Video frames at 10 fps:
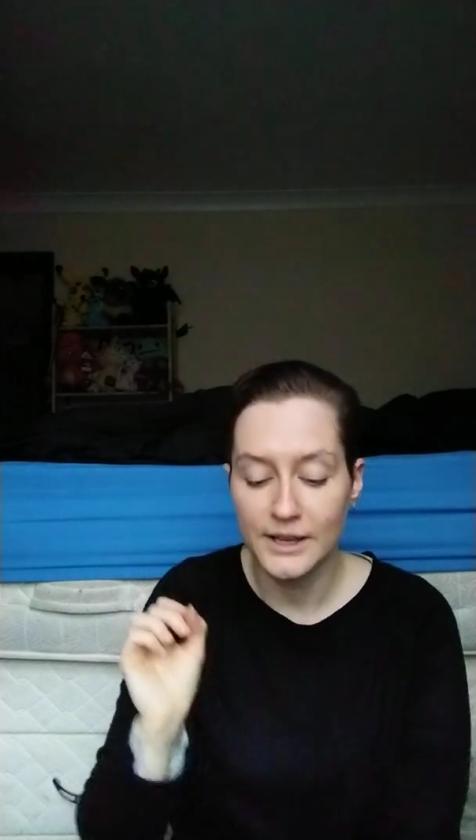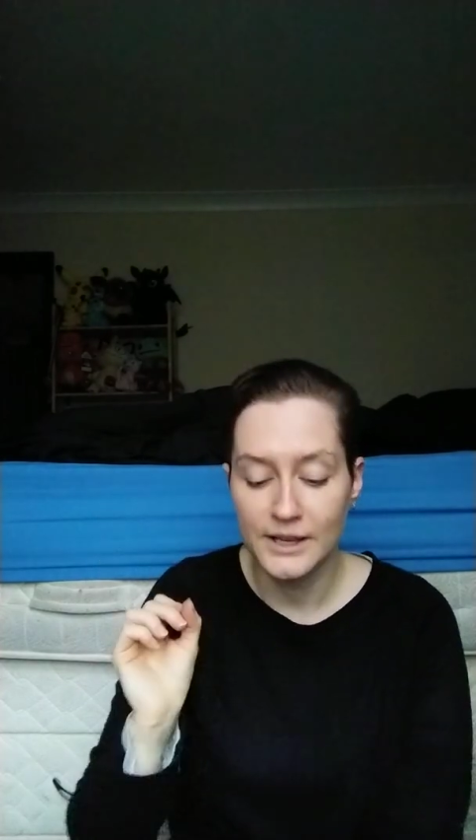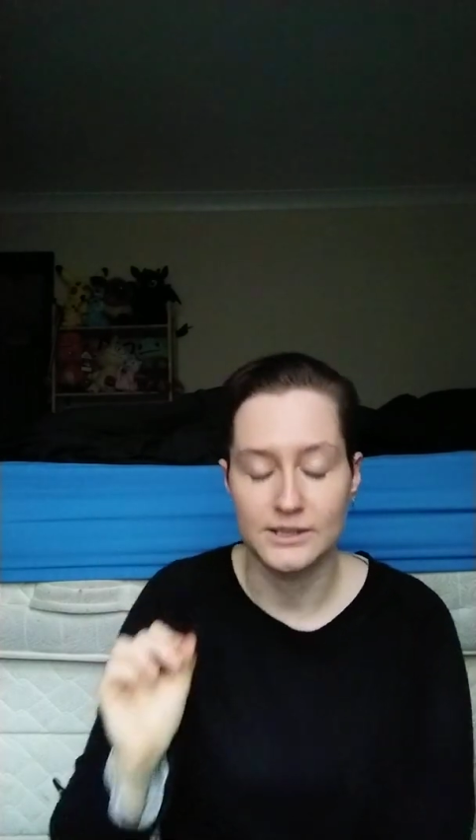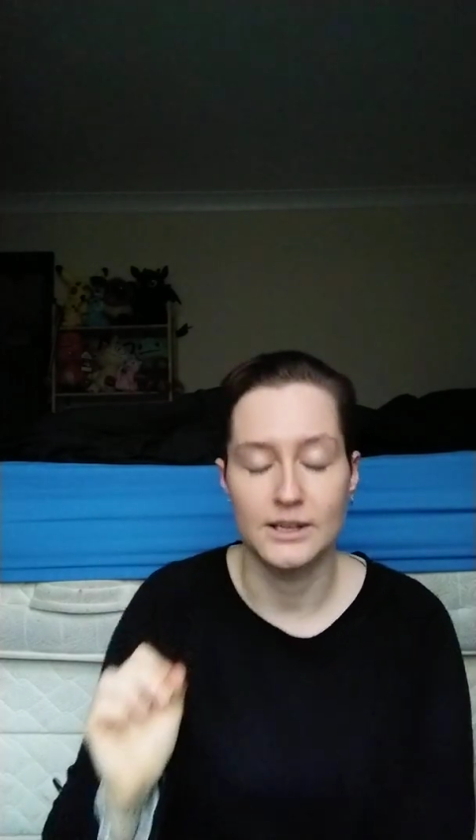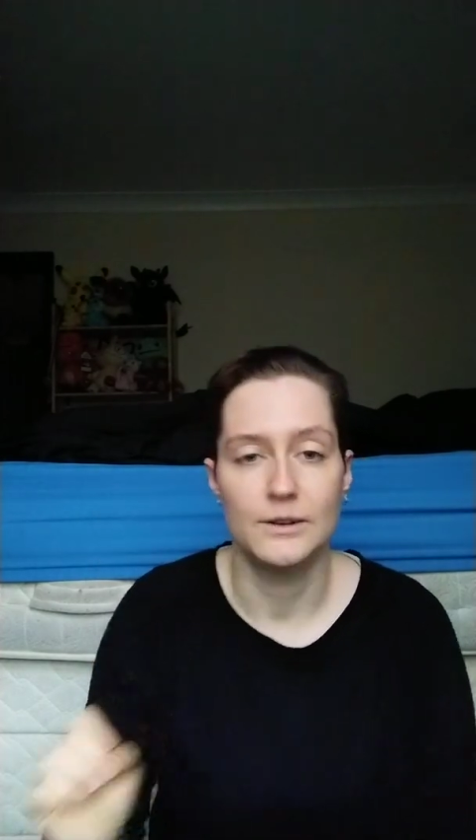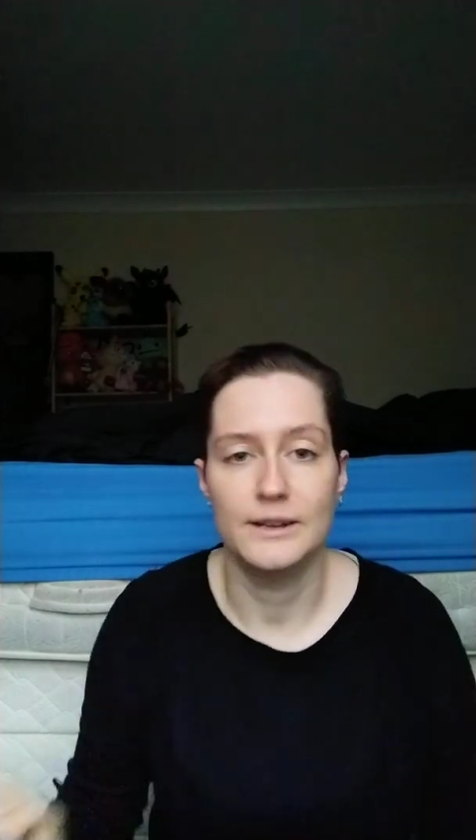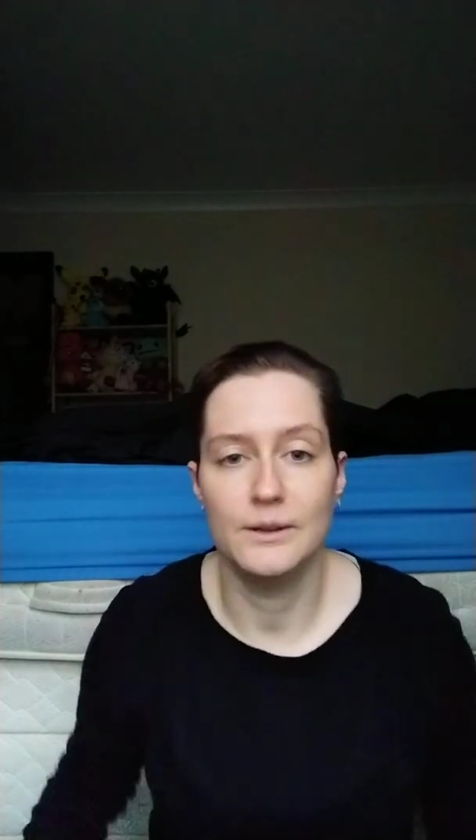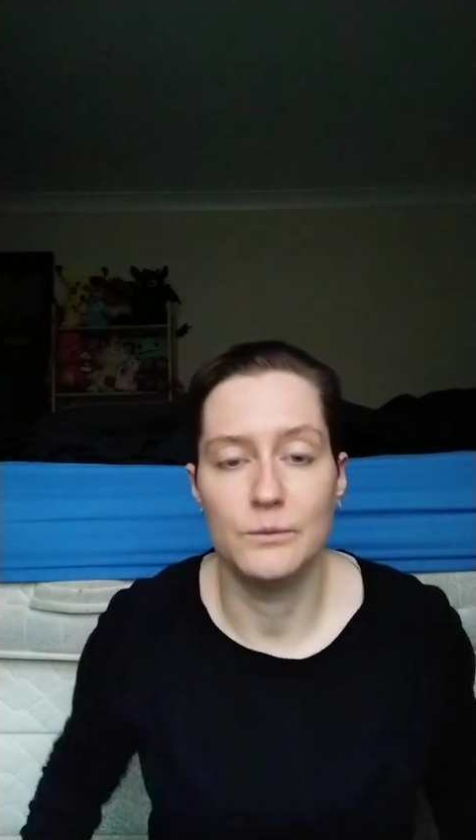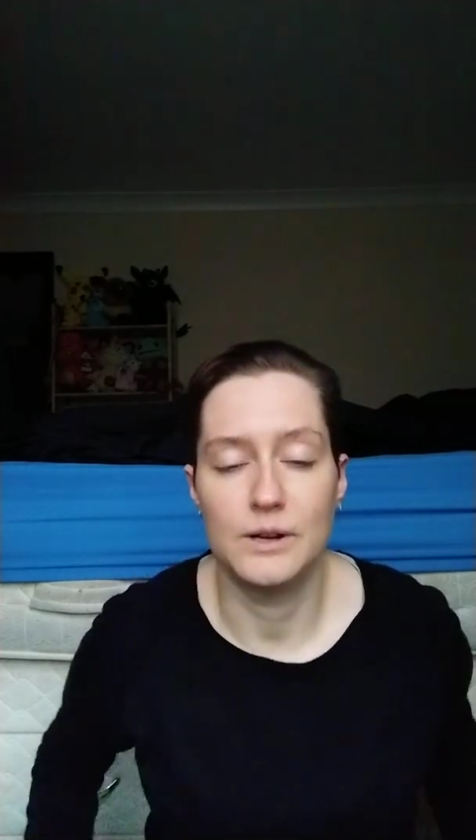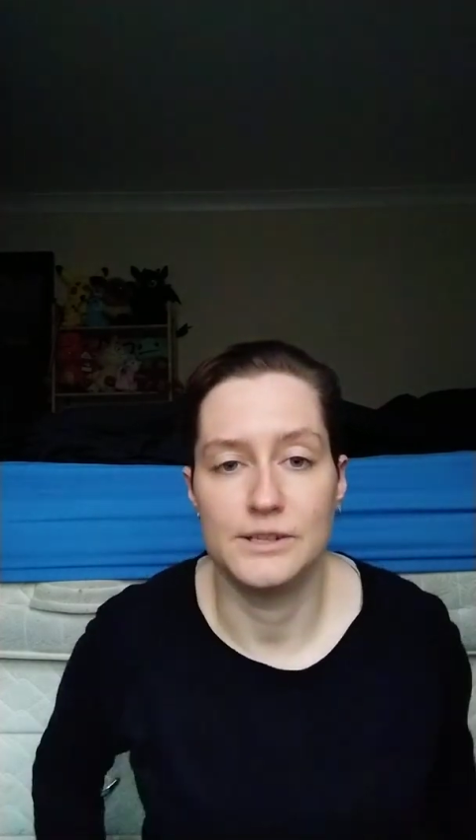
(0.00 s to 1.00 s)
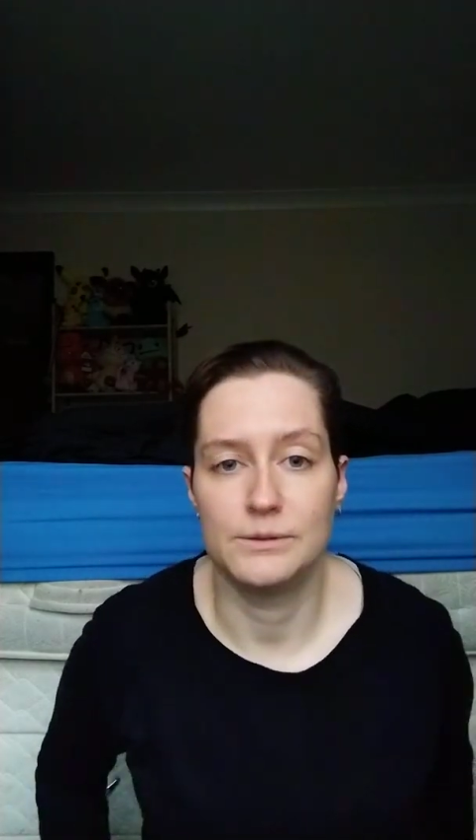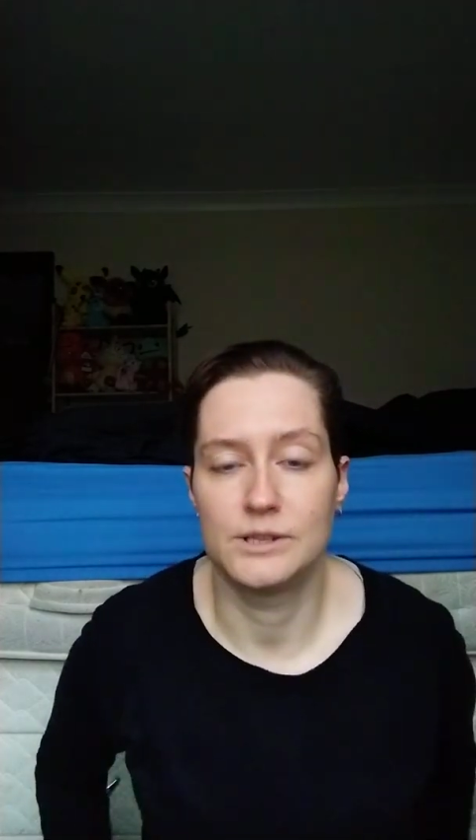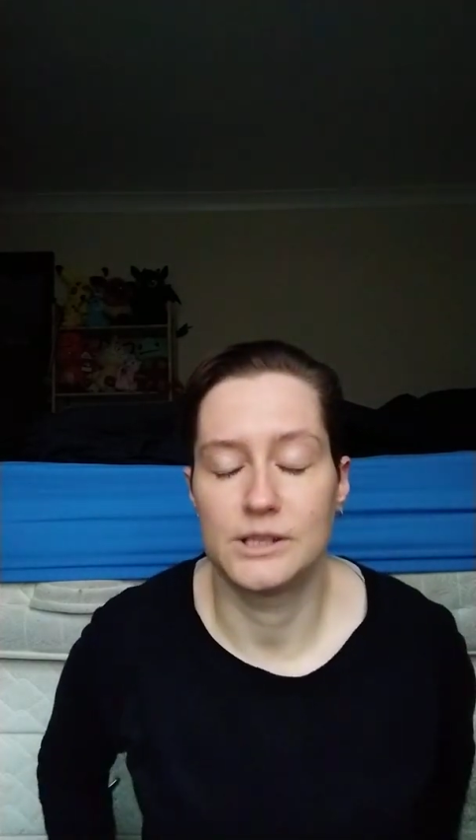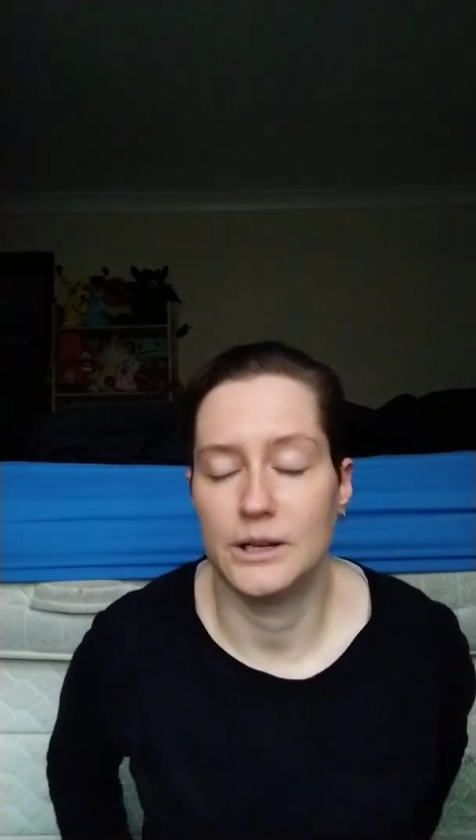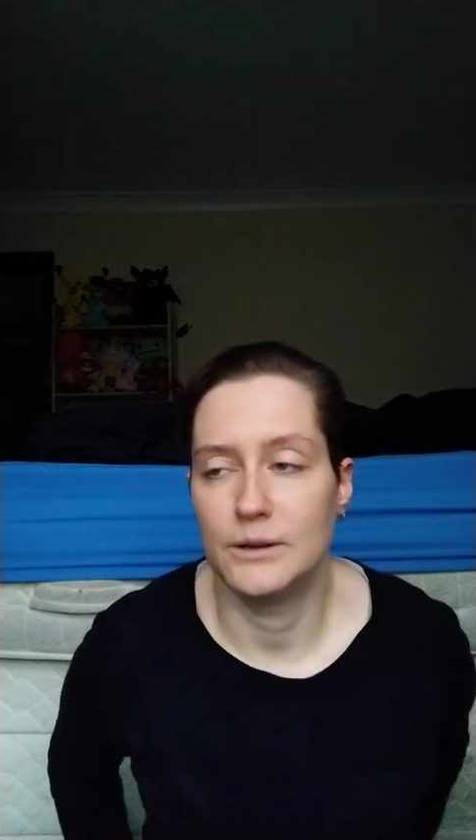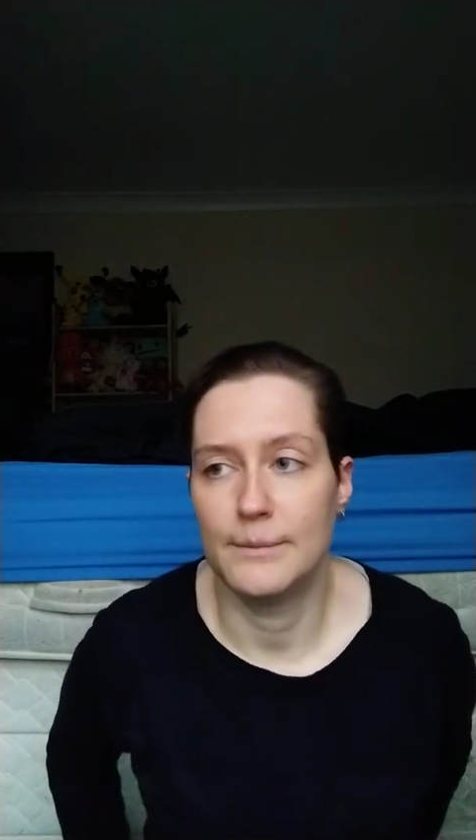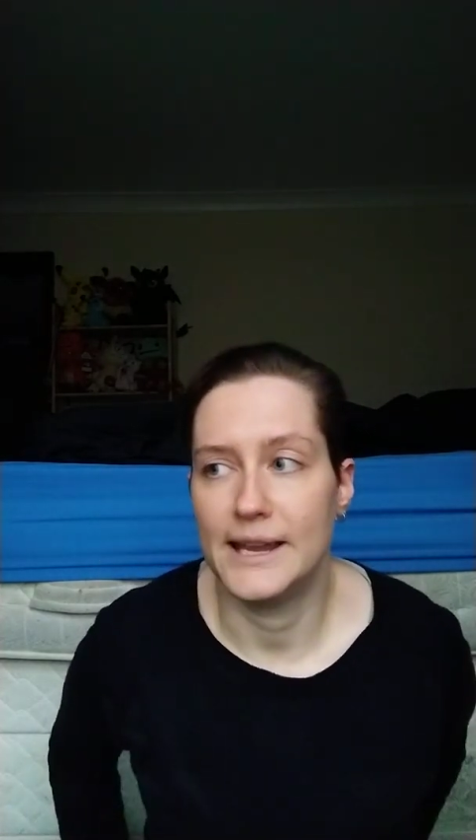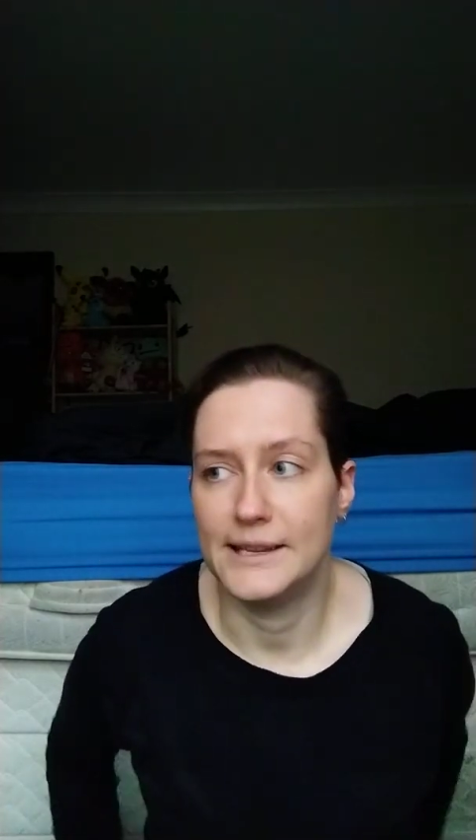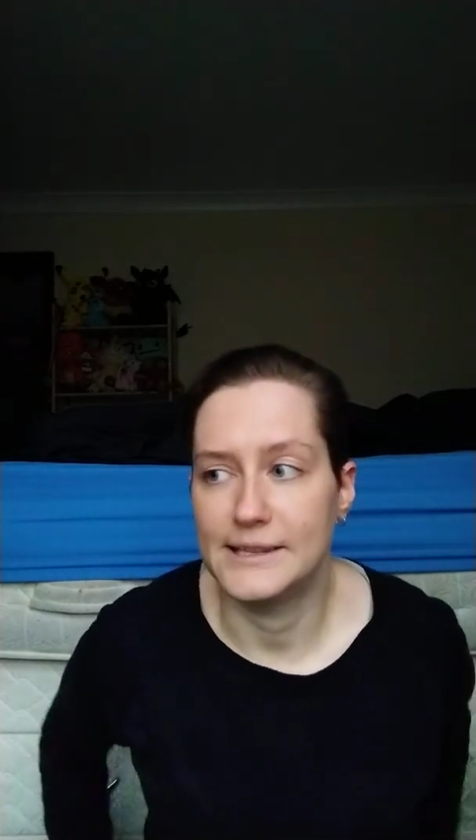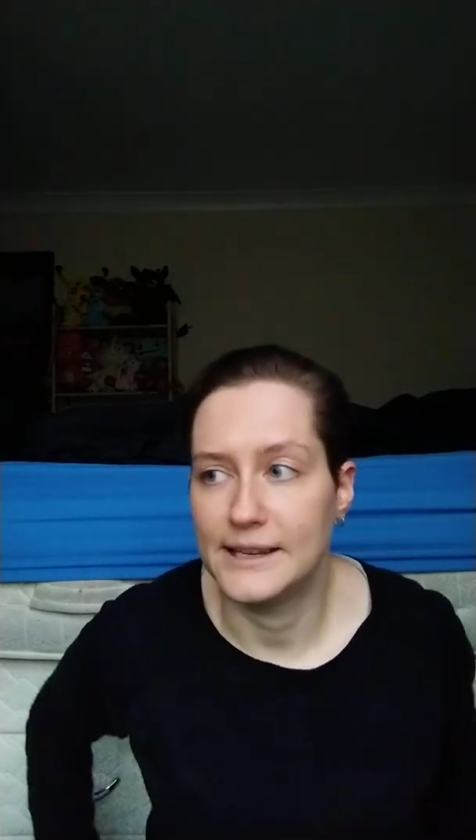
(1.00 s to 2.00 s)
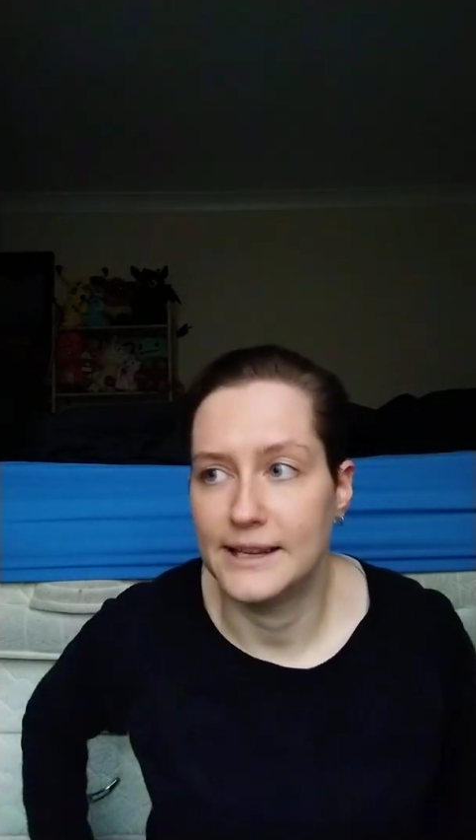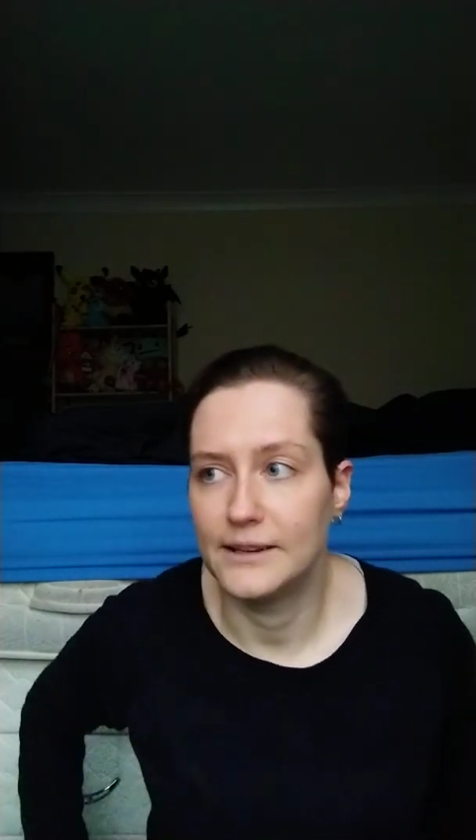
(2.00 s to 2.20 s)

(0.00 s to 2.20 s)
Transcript: So it was so amazing.